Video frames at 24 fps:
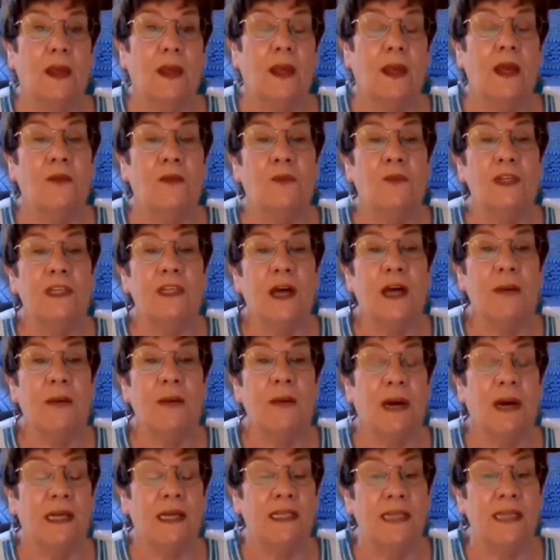Every time
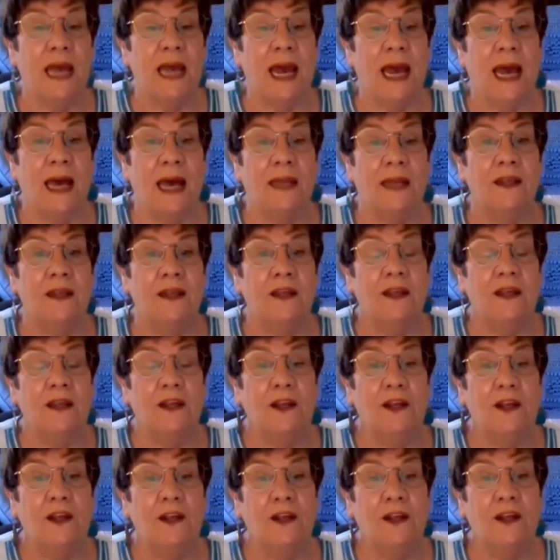my dad
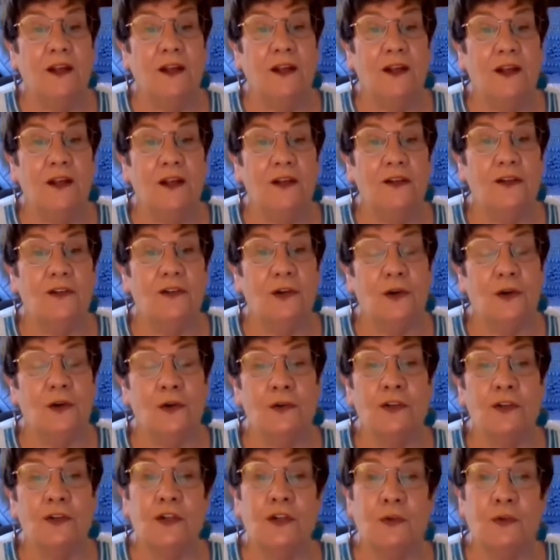
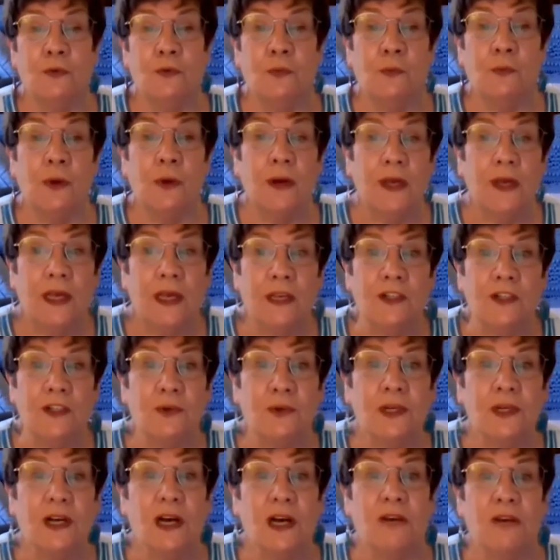turned to enter
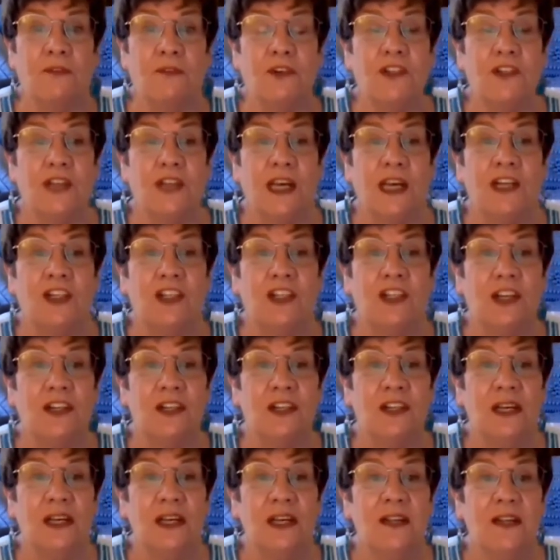a conversation,
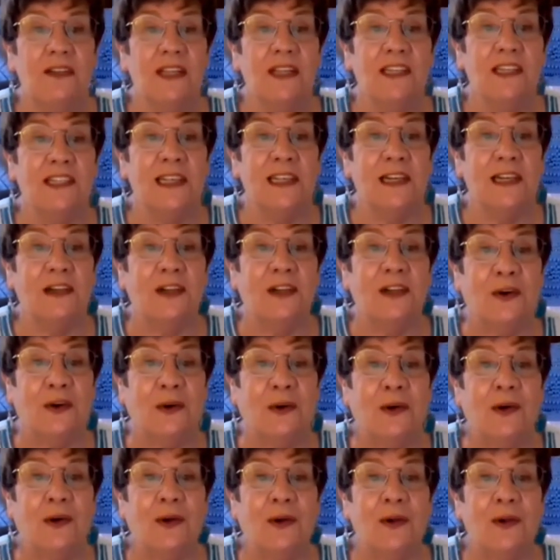this little
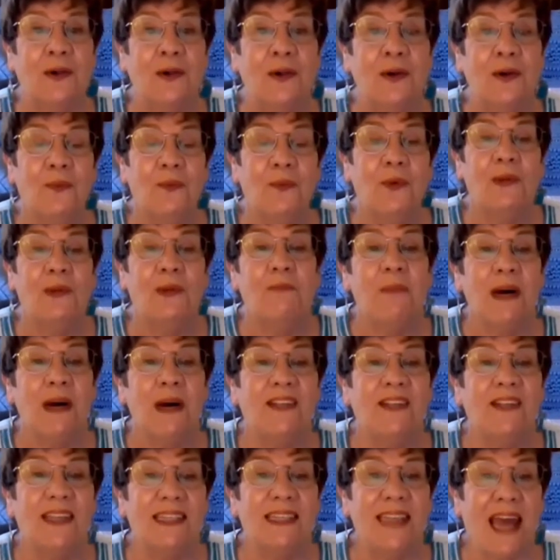girl would
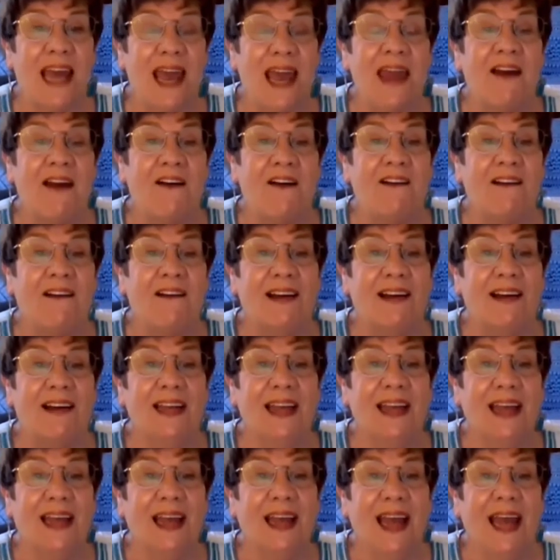muss his hair.
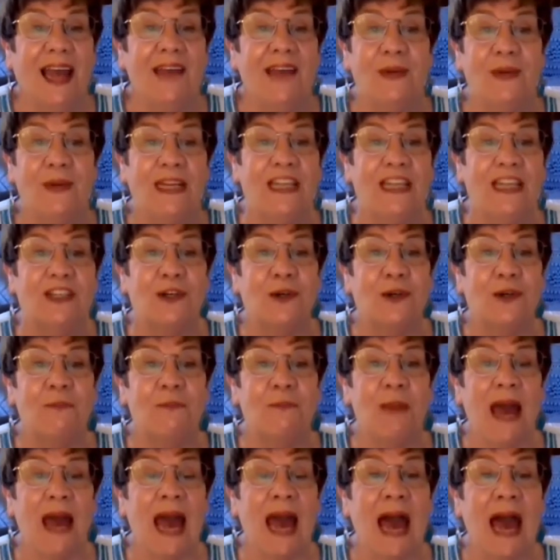And when he turned
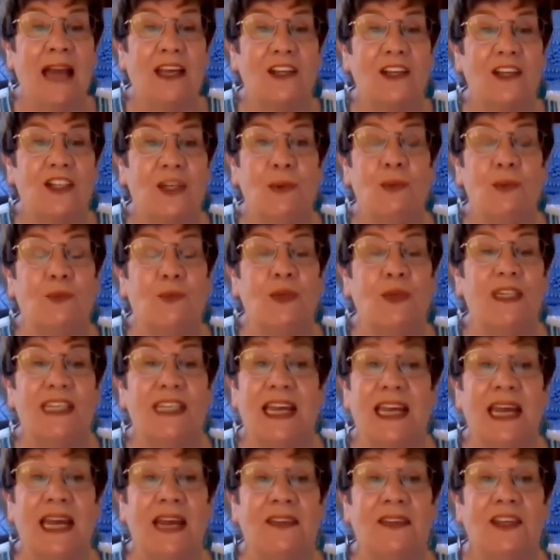back, she would
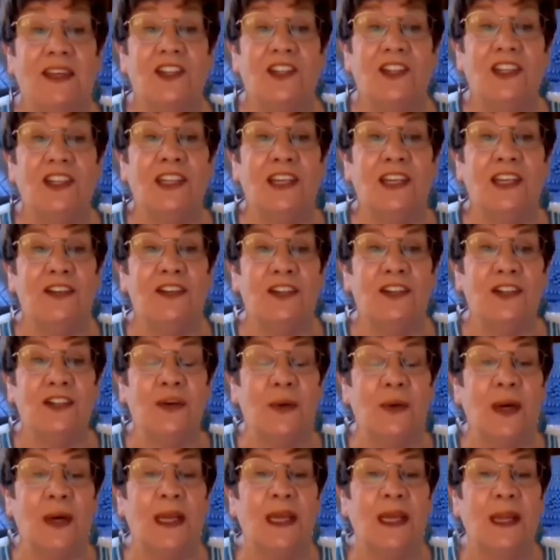pretend that she didn't
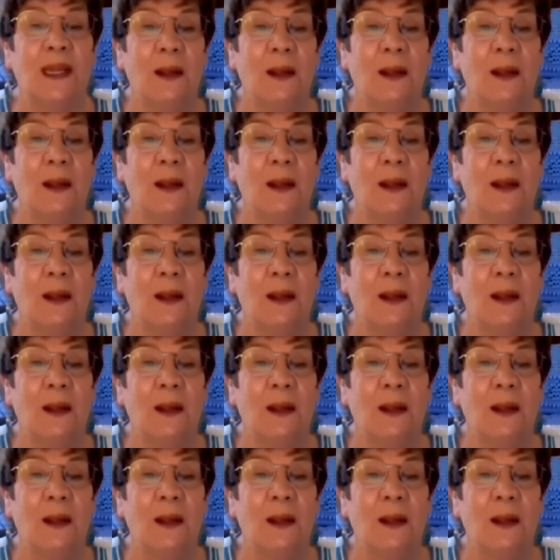do it,